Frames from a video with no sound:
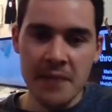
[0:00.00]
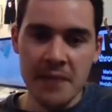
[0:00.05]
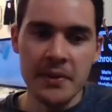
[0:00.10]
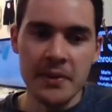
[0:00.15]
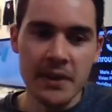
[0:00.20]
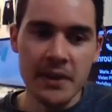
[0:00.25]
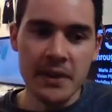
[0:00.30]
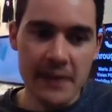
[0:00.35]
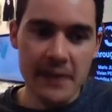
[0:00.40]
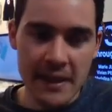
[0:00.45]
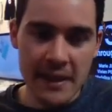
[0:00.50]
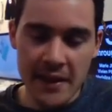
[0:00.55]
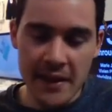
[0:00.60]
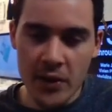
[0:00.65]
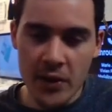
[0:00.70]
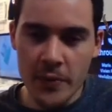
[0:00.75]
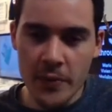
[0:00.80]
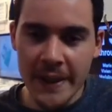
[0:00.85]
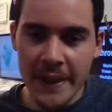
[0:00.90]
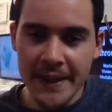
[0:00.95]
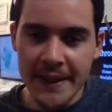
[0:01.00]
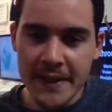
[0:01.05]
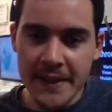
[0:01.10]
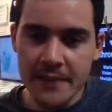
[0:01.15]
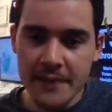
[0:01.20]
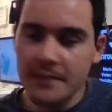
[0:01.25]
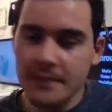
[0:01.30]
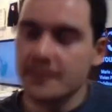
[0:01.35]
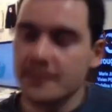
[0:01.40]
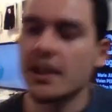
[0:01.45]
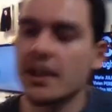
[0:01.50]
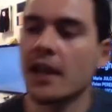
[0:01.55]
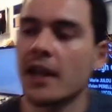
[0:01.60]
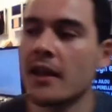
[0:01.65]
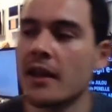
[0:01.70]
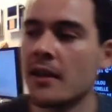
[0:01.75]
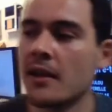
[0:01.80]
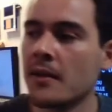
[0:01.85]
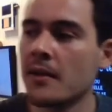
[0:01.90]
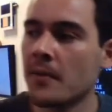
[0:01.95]
you can essentially
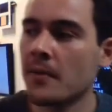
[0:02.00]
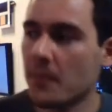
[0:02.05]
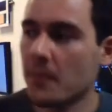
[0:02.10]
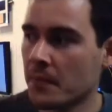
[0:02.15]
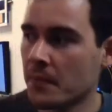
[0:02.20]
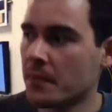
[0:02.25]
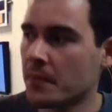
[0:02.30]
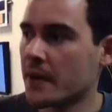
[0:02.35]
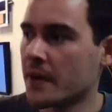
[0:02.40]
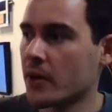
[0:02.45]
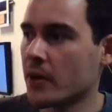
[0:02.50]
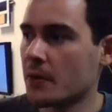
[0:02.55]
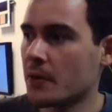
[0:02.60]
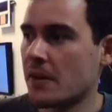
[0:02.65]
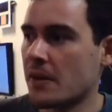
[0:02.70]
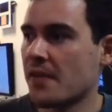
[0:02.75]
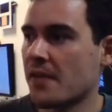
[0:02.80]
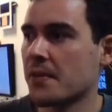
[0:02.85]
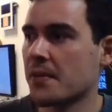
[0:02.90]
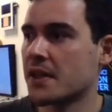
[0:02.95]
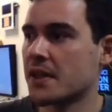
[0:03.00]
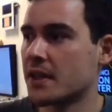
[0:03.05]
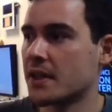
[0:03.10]
rebuild another Copilot,